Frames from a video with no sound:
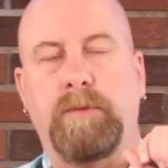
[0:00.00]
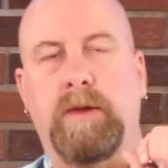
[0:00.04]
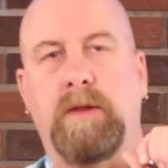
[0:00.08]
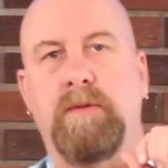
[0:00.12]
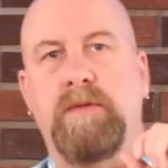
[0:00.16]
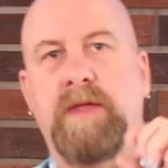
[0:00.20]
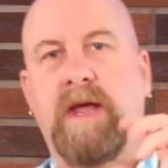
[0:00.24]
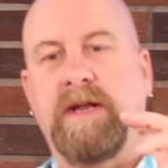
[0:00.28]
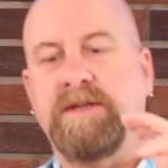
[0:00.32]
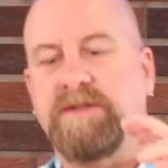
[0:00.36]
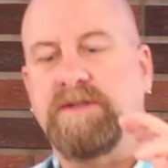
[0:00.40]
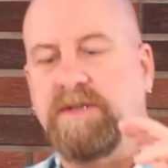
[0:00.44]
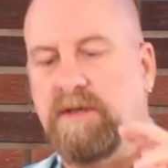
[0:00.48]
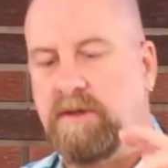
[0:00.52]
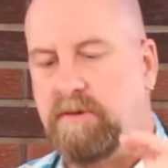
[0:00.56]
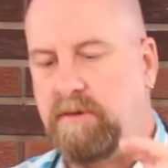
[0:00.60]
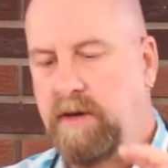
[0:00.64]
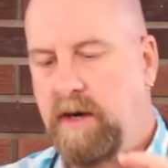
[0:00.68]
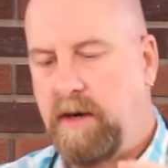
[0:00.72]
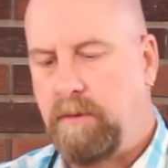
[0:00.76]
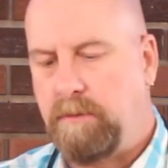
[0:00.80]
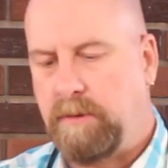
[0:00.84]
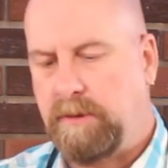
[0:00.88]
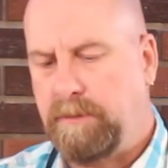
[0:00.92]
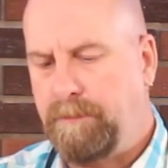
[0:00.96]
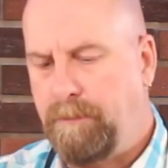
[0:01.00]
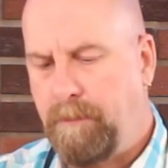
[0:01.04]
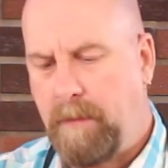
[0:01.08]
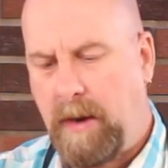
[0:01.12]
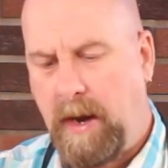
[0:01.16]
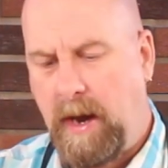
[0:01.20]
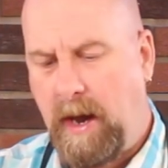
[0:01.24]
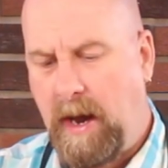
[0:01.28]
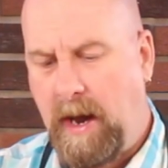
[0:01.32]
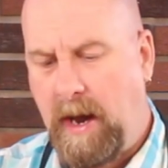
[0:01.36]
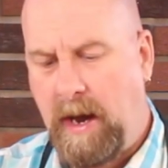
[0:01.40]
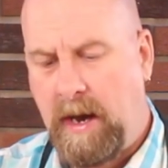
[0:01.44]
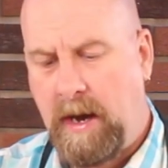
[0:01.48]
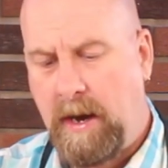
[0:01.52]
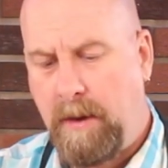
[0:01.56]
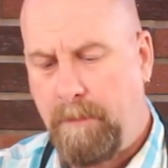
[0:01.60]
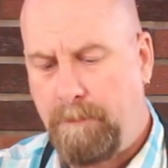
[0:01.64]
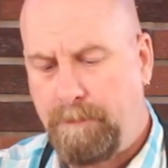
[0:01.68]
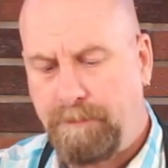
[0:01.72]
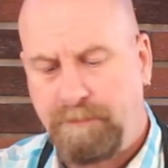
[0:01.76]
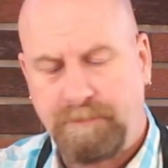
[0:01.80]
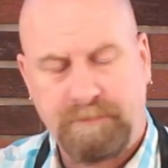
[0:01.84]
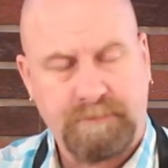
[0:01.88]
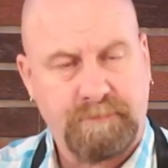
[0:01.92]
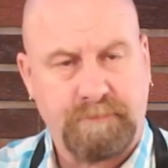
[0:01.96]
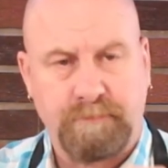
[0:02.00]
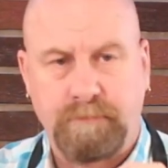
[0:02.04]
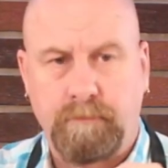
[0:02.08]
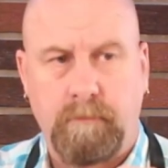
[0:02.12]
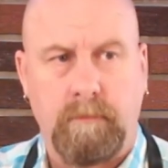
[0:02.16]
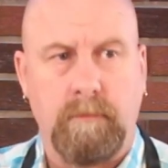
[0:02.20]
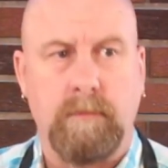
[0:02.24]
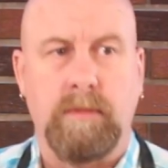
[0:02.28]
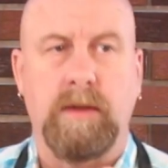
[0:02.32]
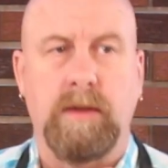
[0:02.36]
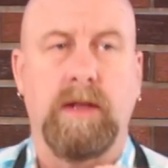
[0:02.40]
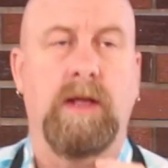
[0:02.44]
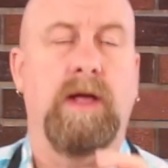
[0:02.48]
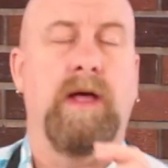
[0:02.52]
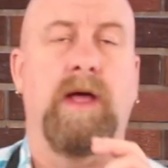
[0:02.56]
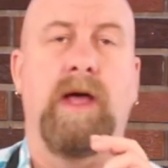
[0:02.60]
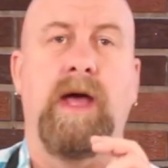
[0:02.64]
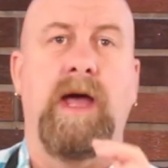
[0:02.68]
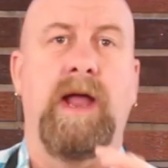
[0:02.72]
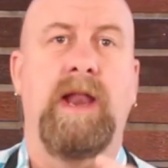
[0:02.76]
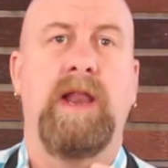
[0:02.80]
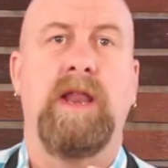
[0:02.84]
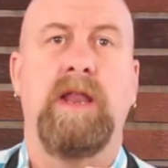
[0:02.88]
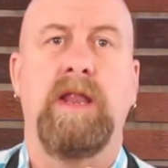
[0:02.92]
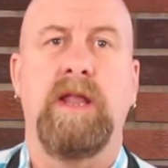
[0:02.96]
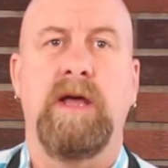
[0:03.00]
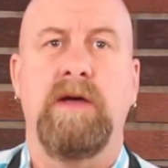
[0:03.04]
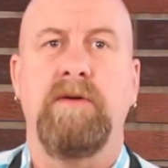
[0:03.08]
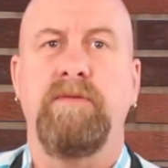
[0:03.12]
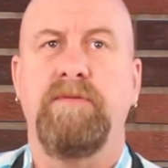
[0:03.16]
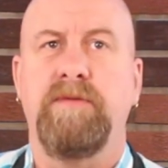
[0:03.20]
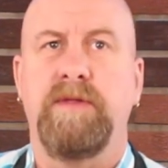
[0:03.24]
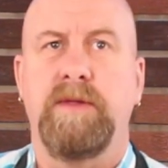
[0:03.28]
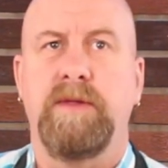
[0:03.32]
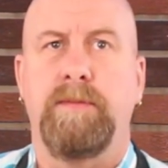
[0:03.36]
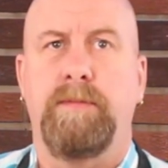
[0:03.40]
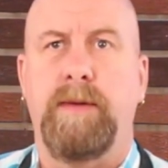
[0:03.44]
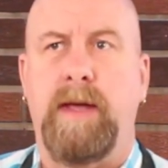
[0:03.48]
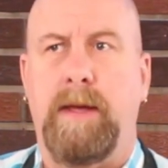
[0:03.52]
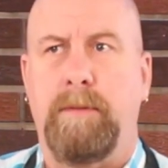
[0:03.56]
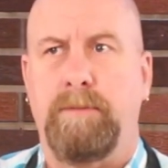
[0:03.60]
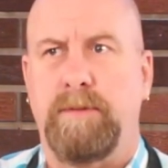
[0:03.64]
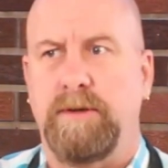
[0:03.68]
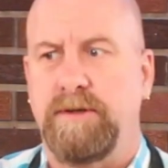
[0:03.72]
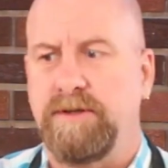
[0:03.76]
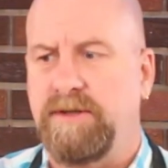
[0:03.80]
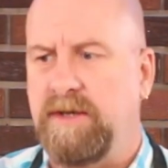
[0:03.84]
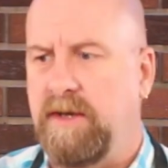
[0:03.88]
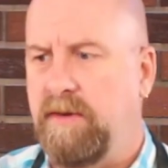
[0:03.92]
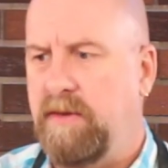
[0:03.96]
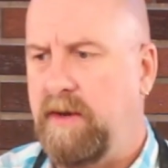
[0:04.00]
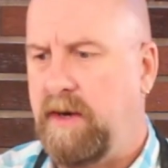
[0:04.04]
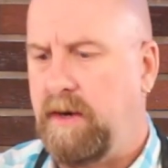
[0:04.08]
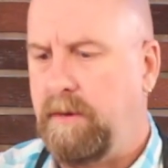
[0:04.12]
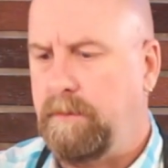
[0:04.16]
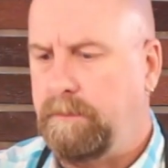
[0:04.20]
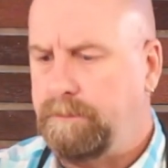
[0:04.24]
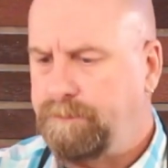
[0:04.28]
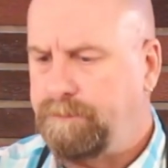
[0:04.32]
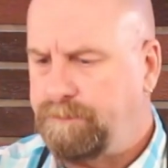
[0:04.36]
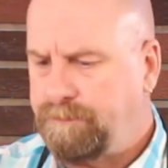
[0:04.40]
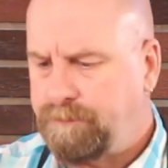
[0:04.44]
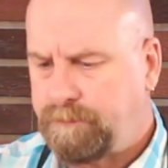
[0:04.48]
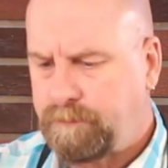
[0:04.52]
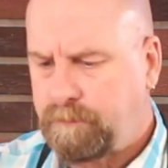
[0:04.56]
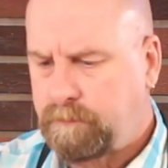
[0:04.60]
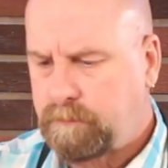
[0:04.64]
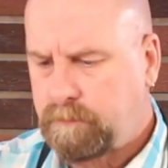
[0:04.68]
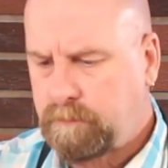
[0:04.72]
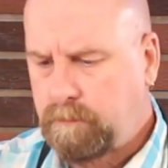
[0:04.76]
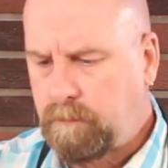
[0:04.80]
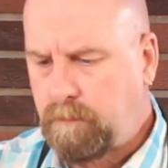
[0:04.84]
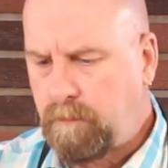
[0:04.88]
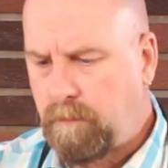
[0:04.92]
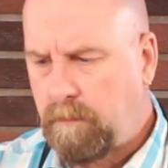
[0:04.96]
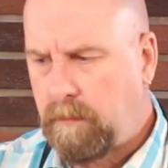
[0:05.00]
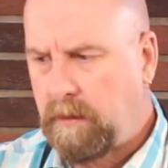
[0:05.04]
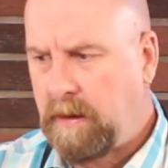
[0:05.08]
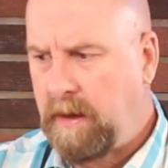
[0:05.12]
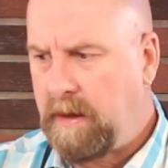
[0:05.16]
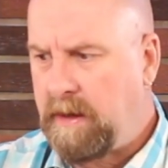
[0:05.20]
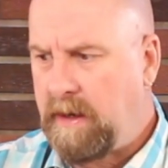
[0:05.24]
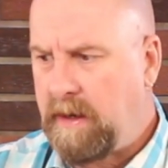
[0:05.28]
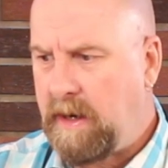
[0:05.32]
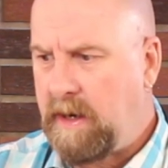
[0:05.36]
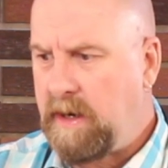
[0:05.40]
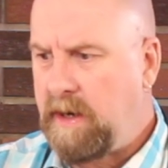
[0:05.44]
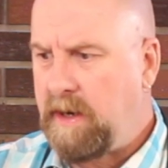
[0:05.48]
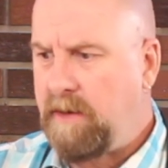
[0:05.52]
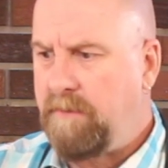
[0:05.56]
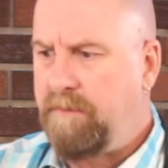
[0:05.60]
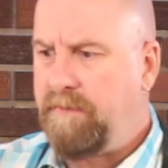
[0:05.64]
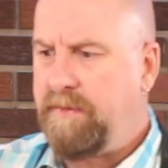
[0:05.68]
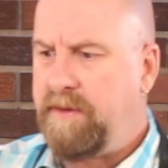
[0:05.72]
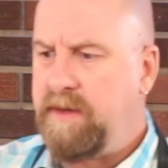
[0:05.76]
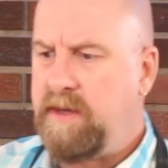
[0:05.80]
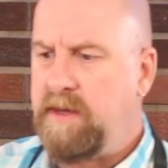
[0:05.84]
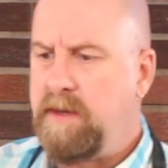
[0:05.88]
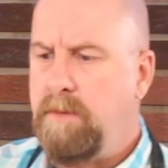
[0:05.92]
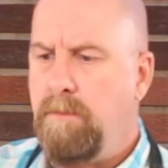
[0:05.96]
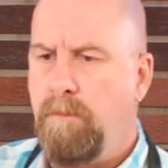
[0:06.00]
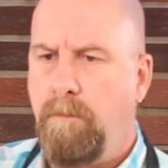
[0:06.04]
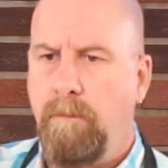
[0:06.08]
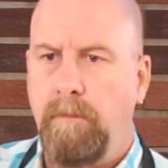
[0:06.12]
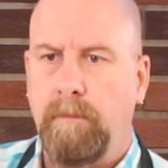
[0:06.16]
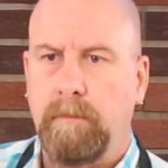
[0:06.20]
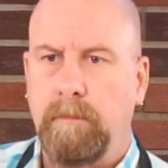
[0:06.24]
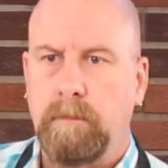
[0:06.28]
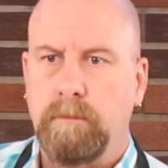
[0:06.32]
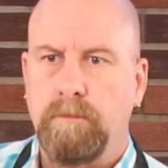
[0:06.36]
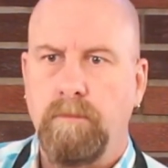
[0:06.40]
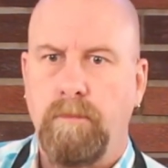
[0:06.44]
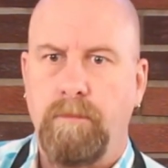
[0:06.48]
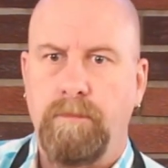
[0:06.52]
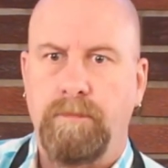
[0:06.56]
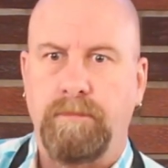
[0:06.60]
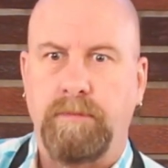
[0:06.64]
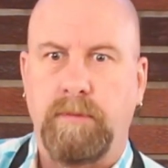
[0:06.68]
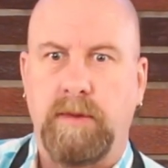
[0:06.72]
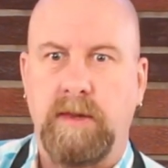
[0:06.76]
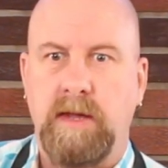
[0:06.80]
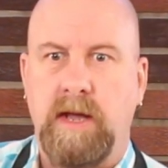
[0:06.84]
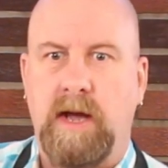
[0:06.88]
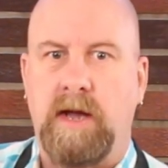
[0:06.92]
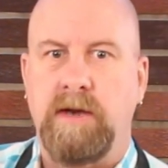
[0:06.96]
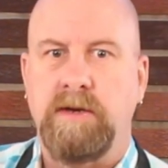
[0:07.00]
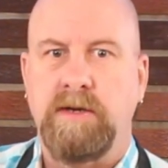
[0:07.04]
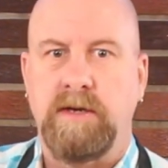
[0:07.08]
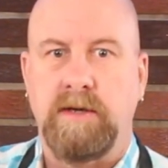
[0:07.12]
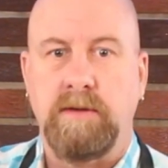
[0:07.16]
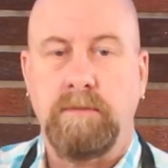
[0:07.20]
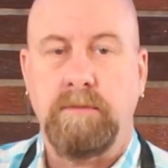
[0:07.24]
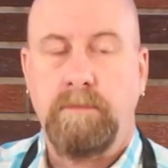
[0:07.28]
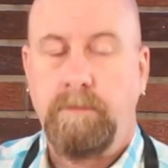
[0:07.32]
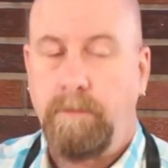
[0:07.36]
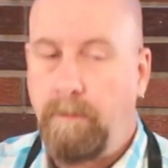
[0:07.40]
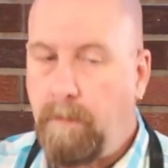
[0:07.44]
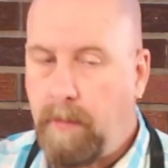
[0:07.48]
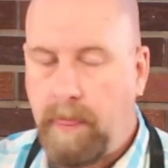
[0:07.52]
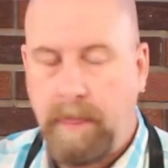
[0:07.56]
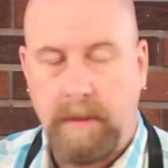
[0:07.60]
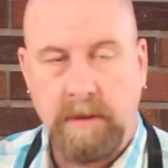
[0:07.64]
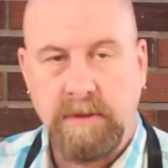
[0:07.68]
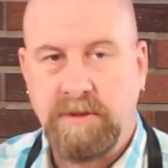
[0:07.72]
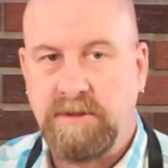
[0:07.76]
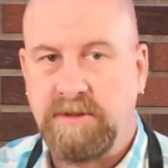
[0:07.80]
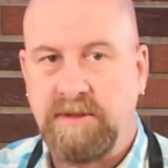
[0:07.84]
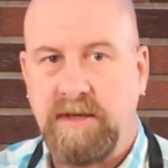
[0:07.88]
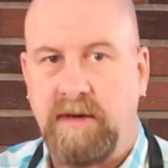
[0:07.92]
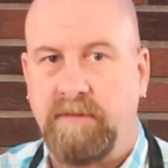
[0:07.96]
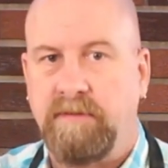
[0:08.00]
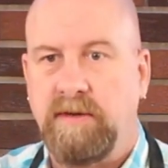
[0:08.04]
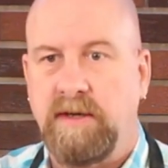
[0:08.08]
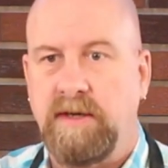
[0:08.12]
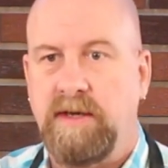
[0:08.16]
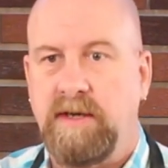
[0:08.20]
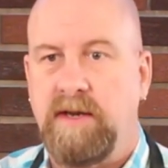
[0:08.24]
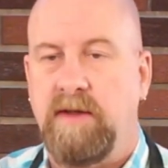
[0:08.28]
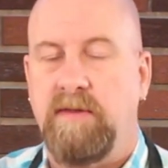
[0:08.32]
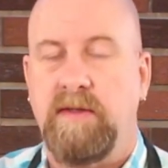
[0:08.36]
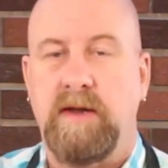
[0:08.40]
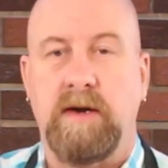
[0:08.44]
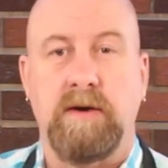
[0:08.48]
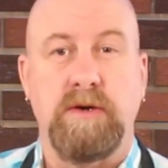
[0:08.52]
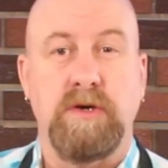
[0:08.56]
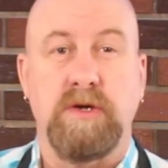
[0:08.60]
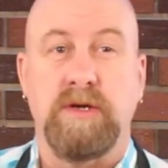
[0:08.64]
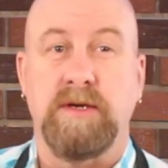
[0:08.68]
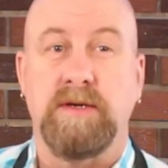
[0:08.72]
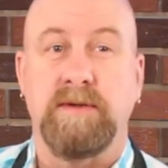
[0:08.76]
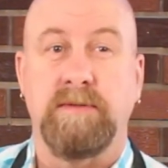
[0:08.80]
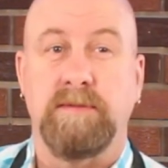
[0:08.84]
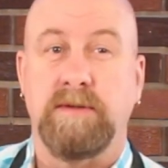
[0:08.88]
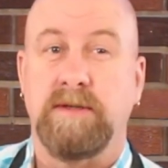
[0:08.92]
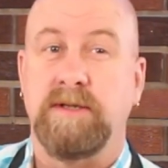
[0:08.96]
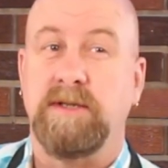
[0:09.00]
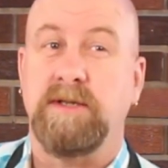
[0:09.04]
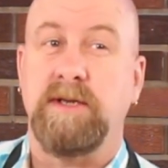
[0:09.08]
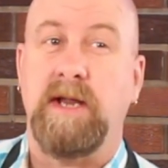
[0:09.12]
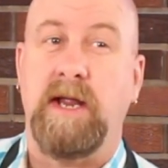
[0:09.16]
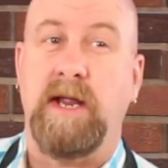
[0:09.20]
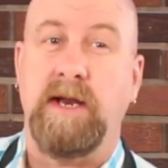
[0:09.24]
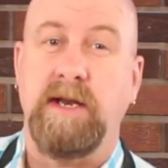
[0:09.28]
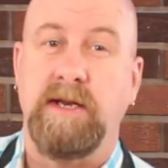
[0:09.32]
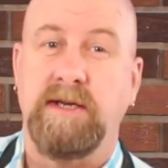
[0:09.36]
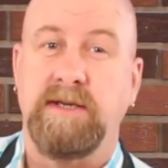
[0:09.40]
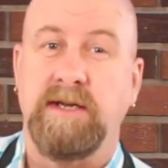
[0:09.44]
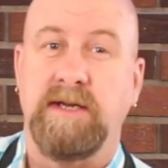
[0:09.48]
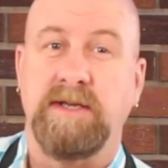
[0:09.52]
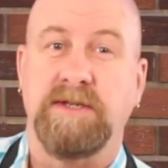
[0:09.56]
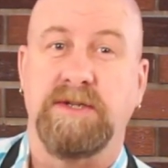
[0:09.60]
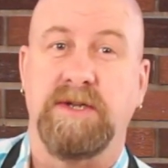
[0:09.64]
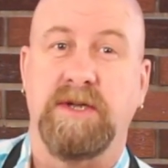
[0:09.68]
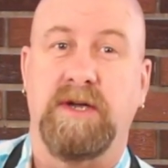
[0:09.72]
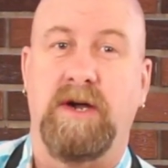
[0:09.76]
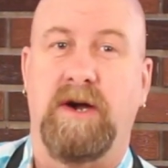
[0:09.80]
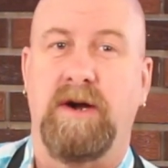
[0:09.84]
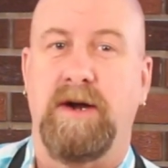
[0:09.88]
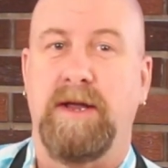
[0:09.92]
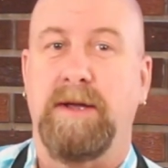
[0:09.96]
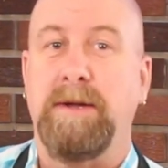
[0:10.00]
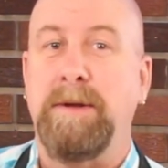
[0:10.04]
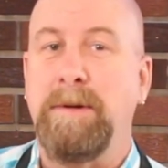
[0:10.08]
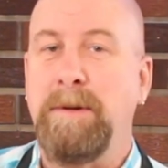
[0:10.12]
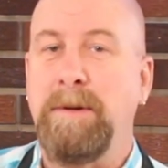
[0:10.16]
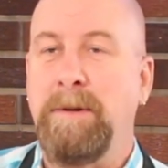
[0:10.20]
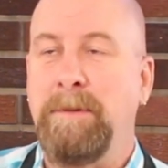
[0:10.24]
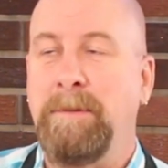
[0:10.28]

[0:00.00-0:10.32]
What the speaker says: That's incredible. I love the peppers in there, and I love the onion is definitely in there, and you can slightly taste the garlic.